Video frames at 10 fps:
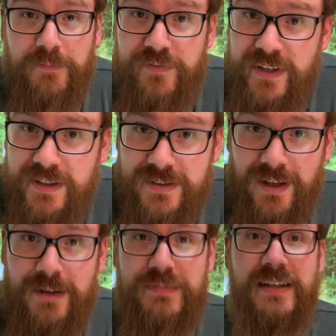figure
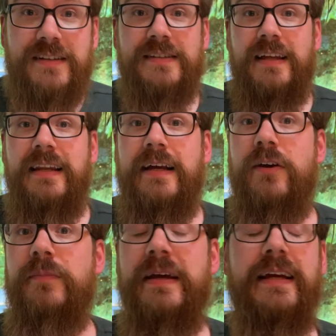type sets that
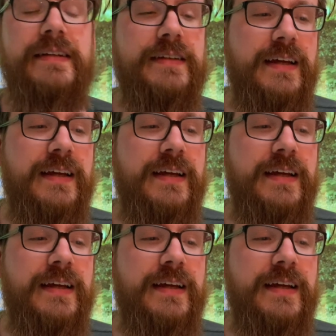LEGO made